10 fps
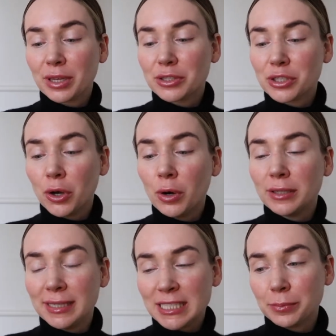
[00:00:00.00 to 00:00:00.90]
So
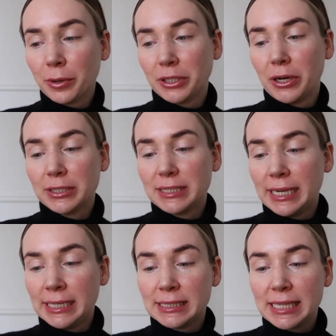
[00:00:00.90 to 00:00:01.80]
this product
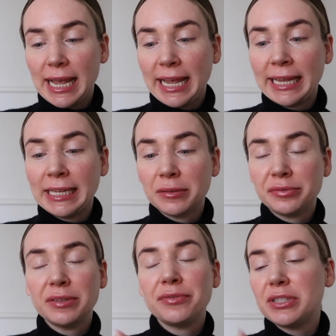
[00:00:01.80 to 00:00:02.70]
is a
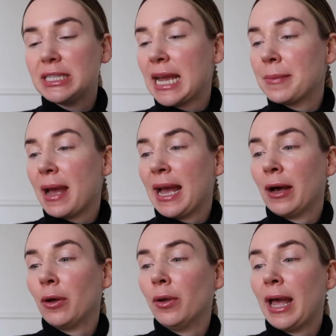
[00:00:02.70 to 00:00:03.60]

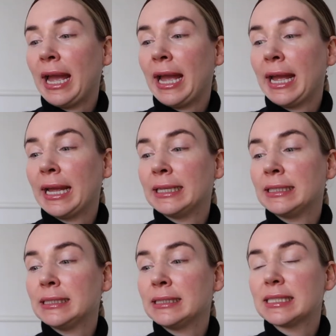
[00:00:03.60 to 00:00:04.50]
50ml
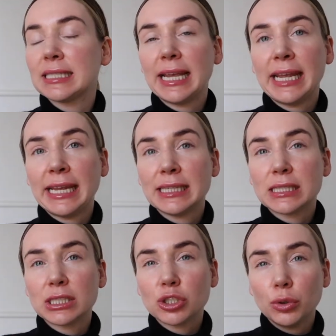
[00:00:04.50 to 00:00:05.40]
and
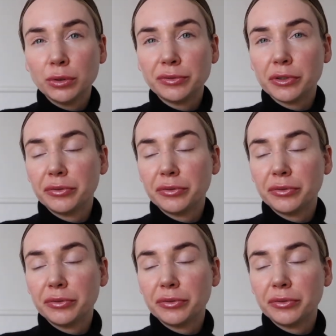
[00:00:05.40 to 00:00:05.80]
it's sold for